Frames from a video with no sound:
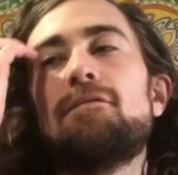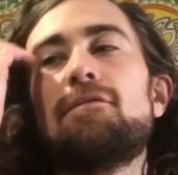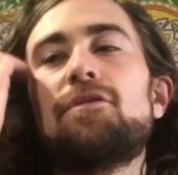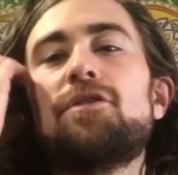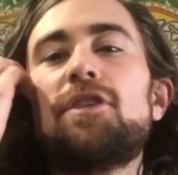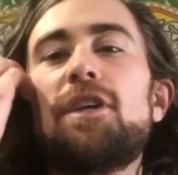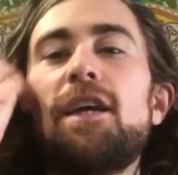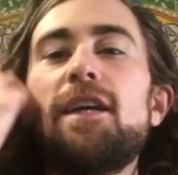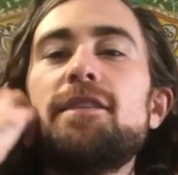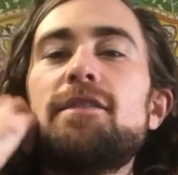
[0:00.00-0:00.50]

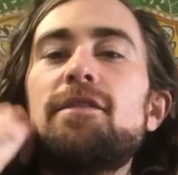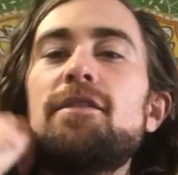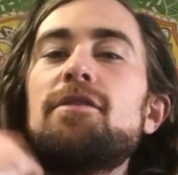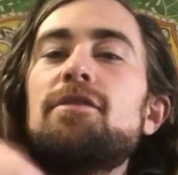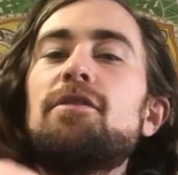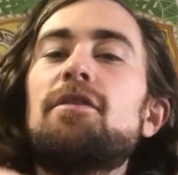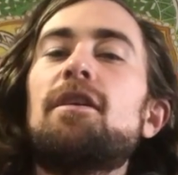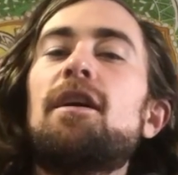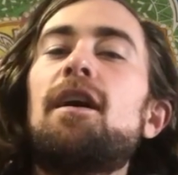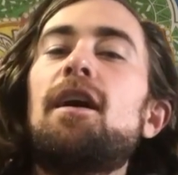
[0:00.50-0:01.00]
chances
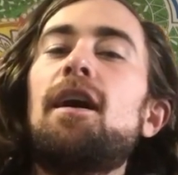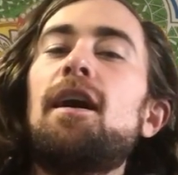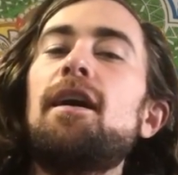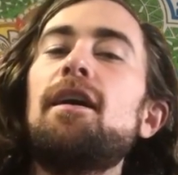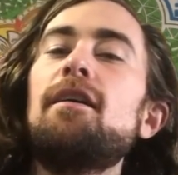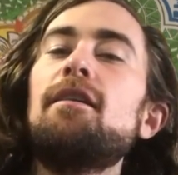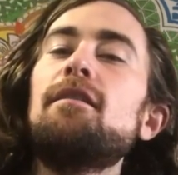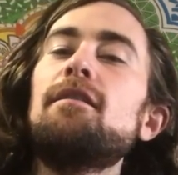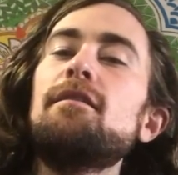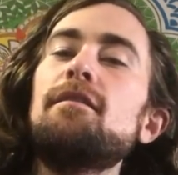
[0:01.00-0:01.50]
are
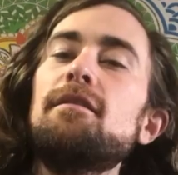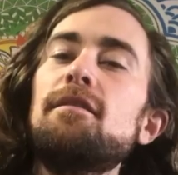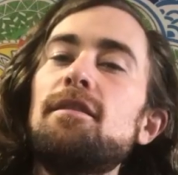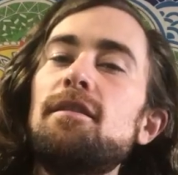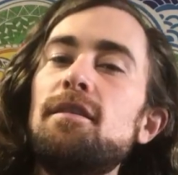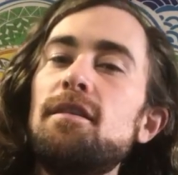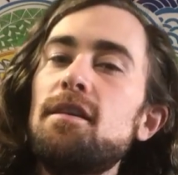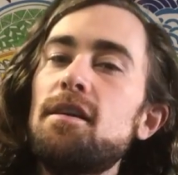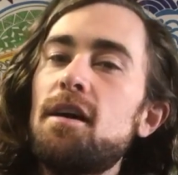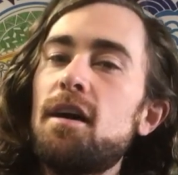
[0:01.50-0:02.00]
higher
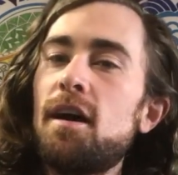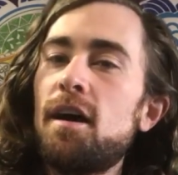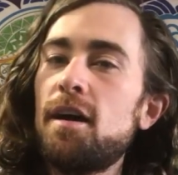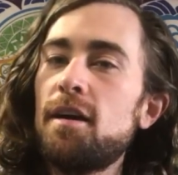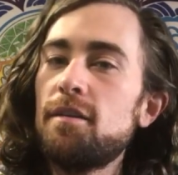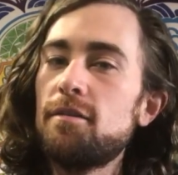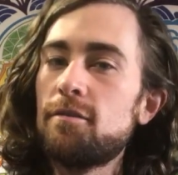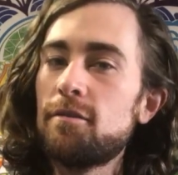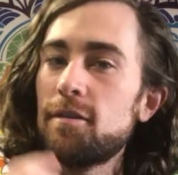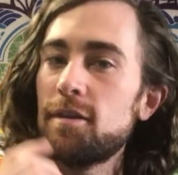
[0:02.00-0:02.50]
than
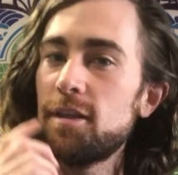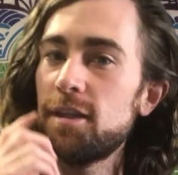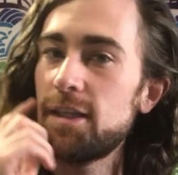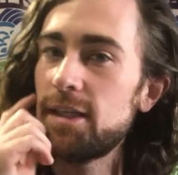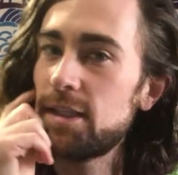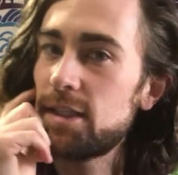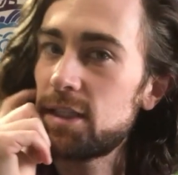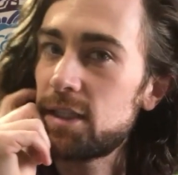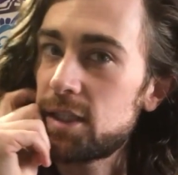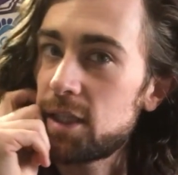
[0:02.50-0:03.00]
not, or at
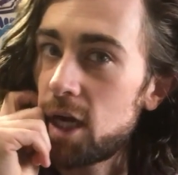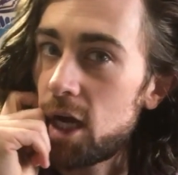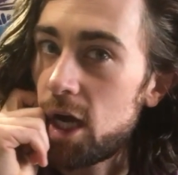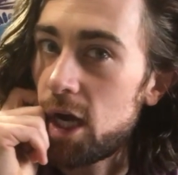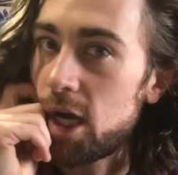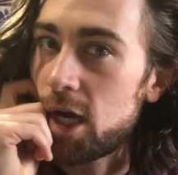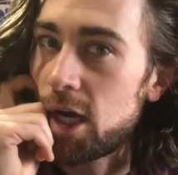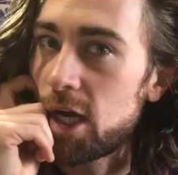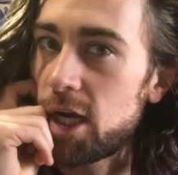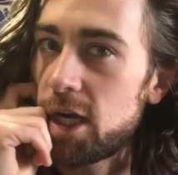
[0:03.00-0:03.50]
least
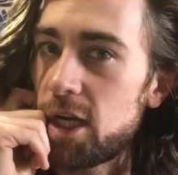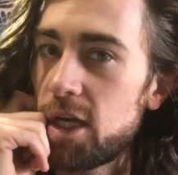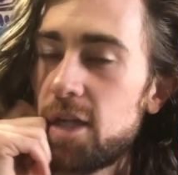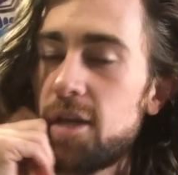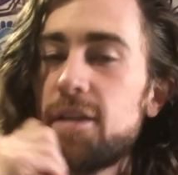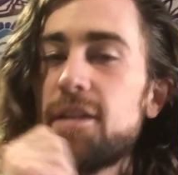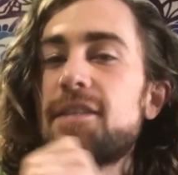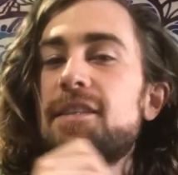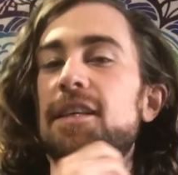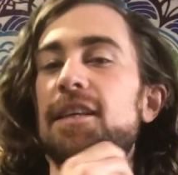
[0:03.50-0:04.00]
tied,
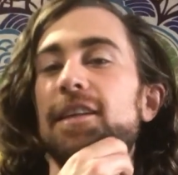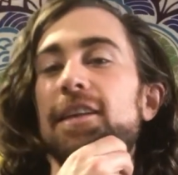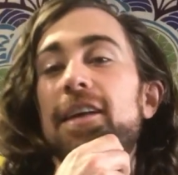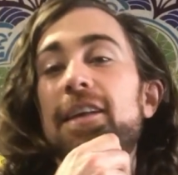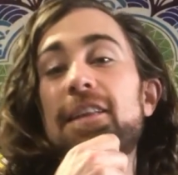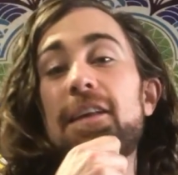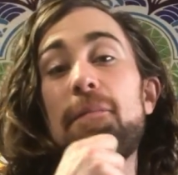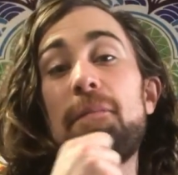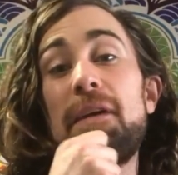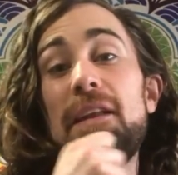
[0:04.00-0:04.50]
it's
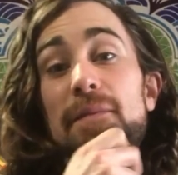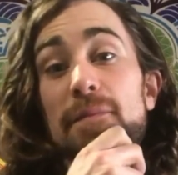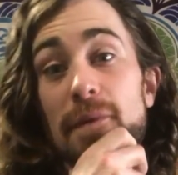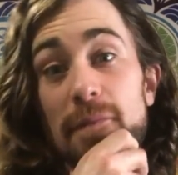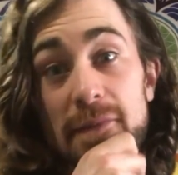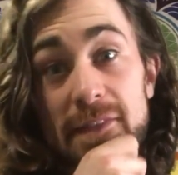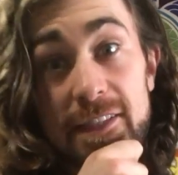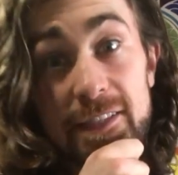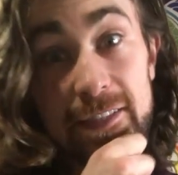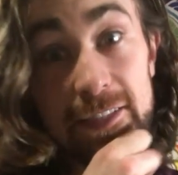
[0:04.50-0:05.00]
at a
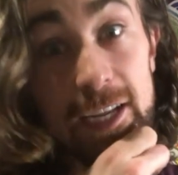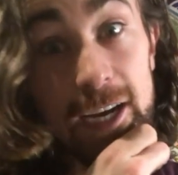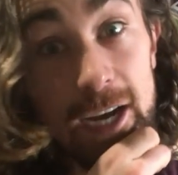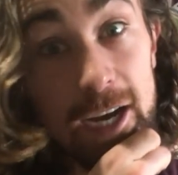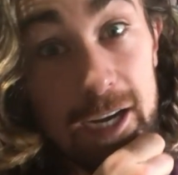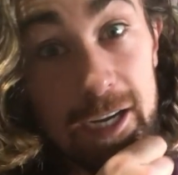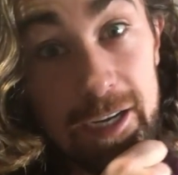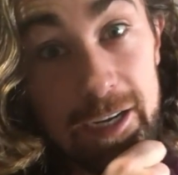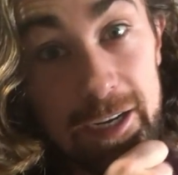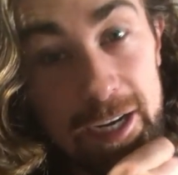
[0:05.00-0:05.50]
minimum, it's
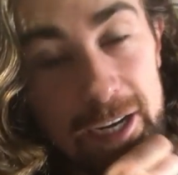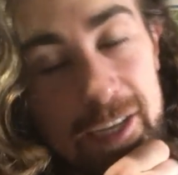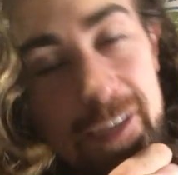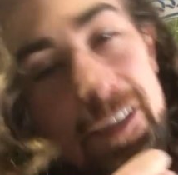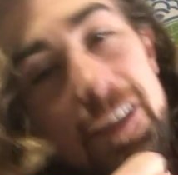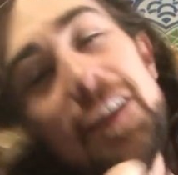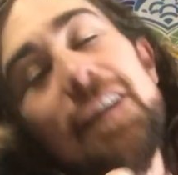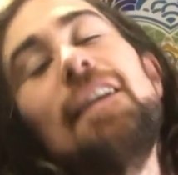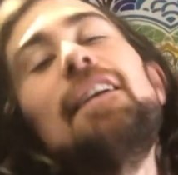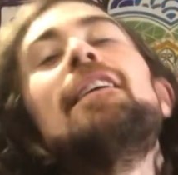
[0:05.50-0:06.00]
tied,
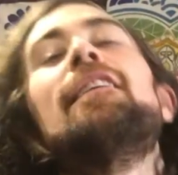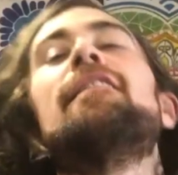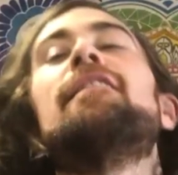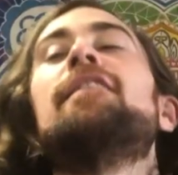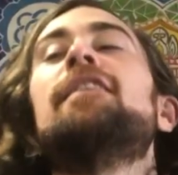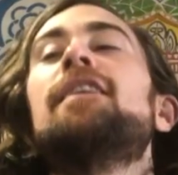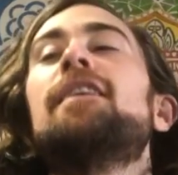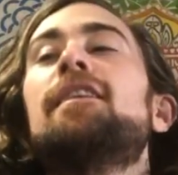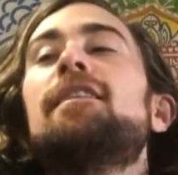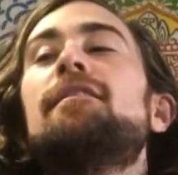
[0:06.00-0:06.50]

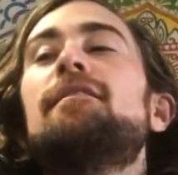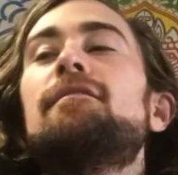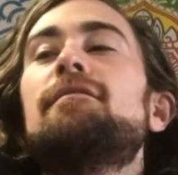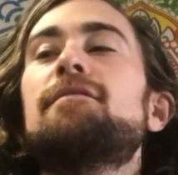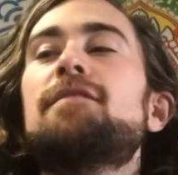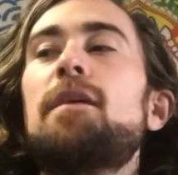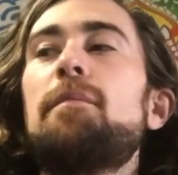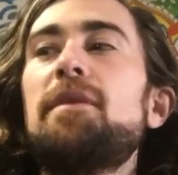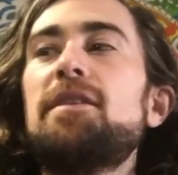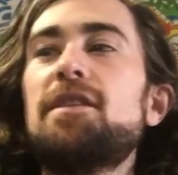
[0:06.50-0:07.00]
that
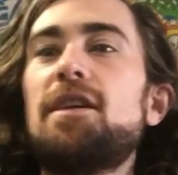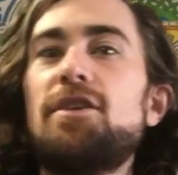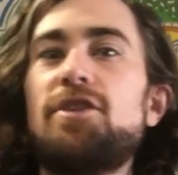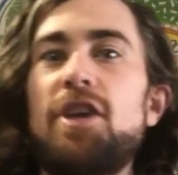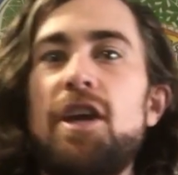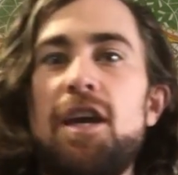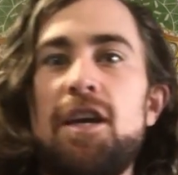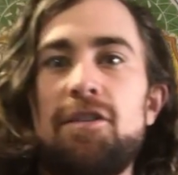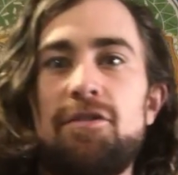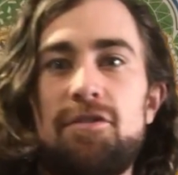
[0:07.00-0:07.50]
something's gonna
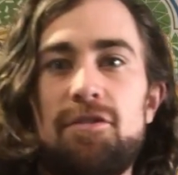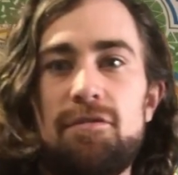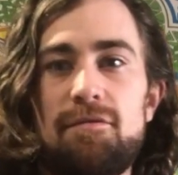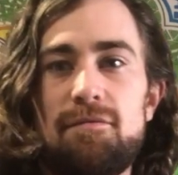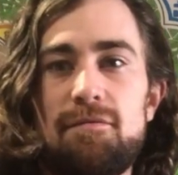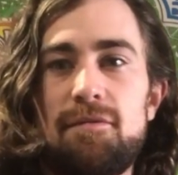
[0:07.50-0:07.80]
change.